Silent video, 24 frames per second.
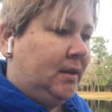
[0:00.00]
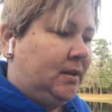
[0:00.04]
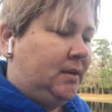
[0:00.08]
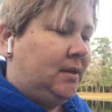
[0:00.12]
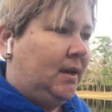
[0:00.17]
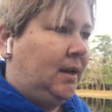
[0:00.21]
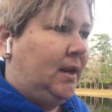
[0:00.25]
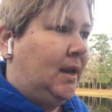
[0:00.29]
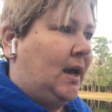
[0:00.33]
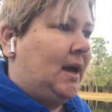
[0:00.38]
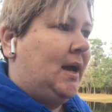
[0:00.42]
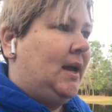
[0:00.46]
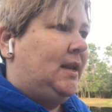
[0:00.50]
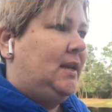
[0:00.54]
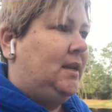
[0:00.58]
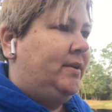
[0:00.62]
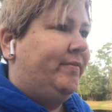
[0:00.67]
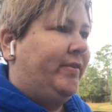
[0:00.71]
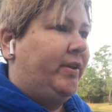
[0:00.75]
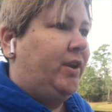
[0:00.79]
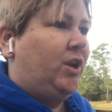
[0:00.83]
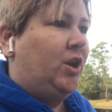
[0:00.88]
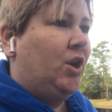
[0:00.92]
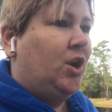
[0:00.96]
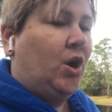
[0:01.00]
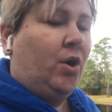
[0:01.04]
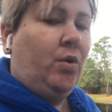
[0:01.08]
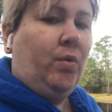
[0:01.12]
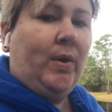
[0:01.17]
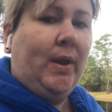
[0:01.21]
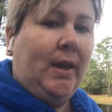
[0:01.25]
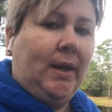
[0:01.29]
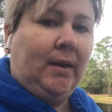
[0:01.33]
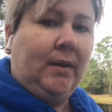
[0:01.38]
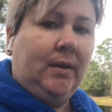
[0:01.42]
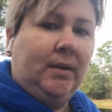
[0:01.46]
denied even
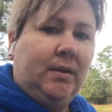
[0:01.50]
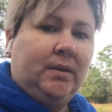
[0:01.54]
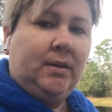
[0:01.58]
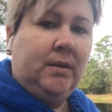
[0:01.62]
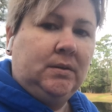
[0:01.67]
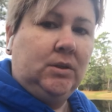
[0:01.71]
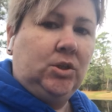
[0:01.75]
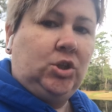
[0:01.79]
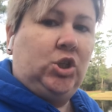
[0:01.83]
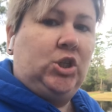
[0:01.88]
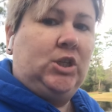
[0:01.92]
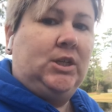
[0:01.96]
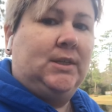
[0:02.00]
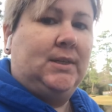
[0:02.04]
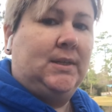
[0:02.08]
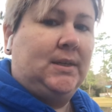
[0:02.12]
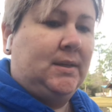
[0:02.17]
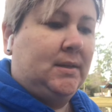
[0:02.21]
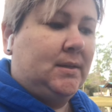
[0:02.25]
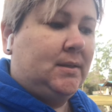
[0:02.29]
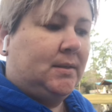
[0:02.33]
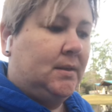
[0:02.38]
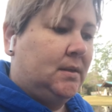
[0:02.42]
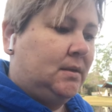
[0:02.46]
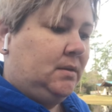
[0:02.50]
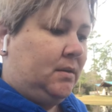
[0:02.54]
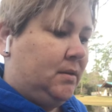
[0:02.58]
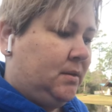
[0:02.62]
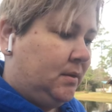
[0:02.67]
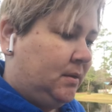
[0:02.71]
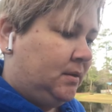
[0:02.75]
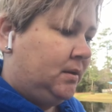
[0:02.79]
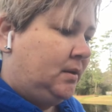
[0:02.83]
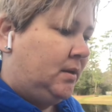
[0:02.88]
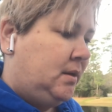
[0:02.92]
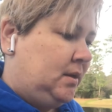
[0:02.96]
knowing Jesus
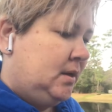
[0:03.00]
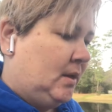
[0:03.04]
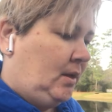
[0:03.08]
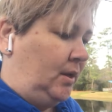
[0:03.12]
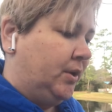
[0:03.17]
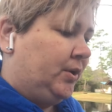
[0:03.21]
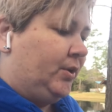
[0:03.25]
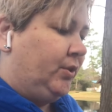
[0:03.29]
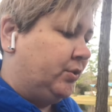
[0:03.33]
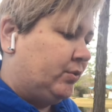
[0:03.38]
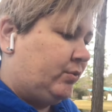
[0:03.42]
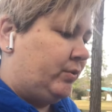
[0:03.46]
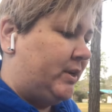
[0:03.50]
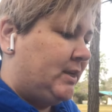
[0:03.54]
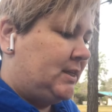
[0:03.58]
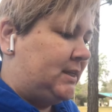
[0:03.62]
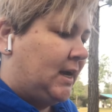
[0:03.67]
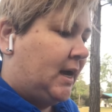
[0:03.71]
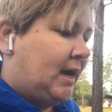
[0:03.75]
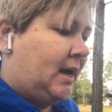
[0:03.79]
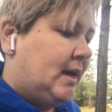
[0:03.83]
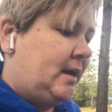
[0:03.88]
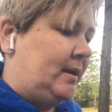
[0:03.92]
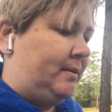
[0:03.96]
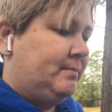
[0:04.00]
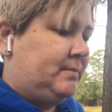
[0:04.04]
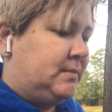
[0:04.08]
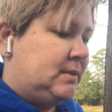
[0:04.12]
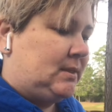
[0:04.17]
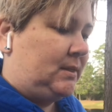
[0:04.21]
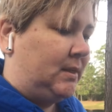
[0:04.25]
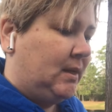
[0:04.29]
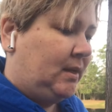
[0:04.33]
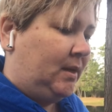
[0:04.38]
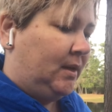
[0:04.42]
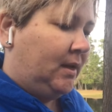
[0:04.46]
3
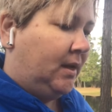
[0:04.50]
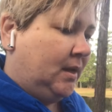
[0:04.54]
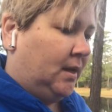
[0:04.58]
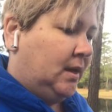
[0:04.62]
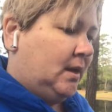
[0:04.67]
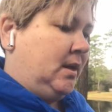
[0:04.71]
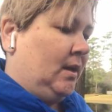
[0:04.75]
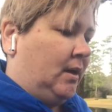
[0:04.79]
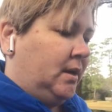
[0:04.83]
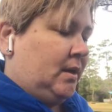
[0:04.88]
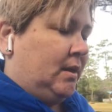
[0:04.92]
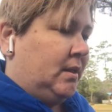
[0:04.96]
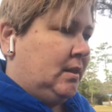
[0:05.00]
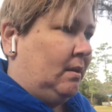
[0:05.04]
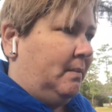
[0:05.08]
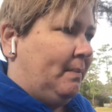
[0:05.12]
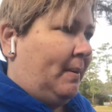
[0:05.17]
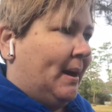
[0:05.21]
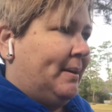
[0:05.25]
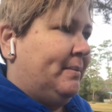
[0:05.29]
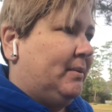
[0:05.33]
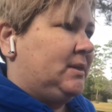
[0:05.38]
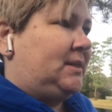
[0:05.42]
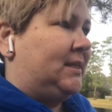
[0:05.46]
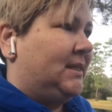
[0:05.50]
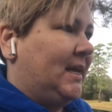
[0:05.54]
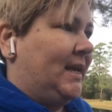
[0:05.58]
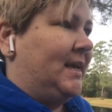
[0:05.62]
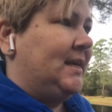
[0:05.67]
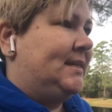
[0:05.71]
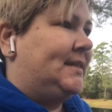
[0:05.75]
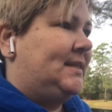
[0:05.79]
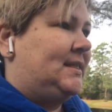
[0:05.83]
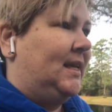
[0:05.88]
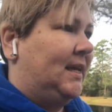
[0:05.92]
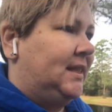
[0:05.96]
times, the Bible
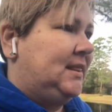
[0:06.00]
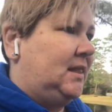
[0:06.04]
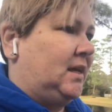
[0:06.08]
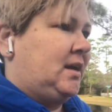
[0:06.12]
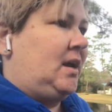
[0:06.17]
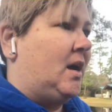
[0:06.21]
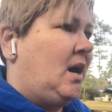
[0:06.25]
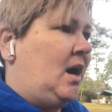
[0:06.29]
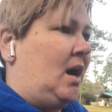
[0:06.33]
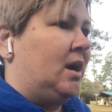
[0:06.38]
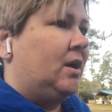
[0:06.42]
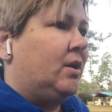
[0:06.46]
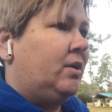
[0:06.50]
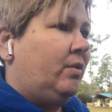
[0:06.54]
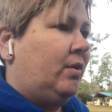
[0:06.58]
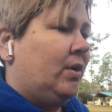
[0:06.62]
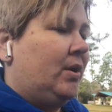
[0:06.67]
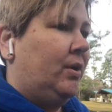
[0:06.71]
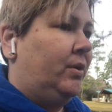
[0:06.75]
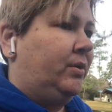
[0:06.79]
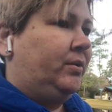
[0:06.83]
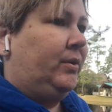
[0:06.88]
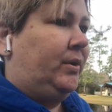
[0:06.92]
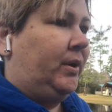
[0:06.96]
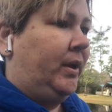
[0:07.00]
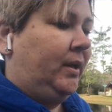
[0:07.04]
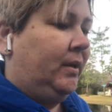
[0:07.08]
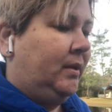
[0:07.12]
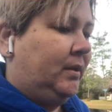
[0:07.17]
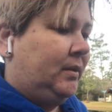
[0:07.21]
says that the cock crowed,